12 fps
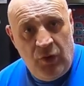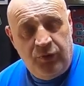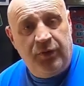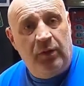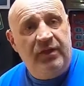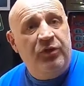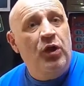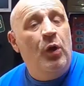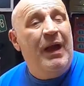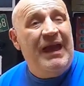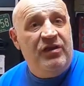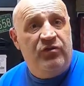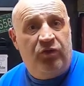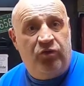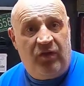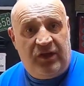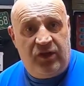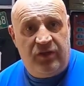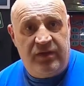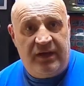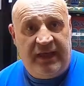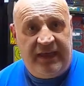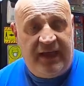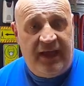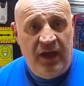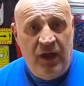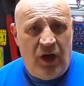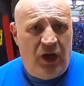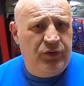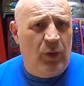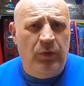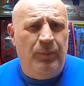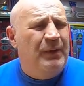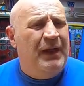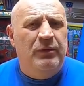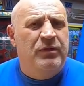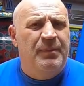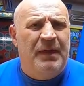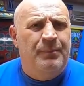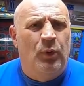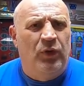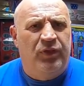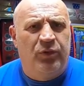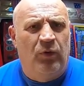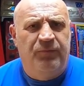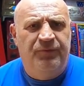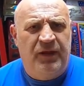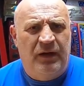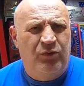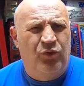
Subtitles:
So there's no age restrictions in here. I don't want to play with the big boy stuff, you know.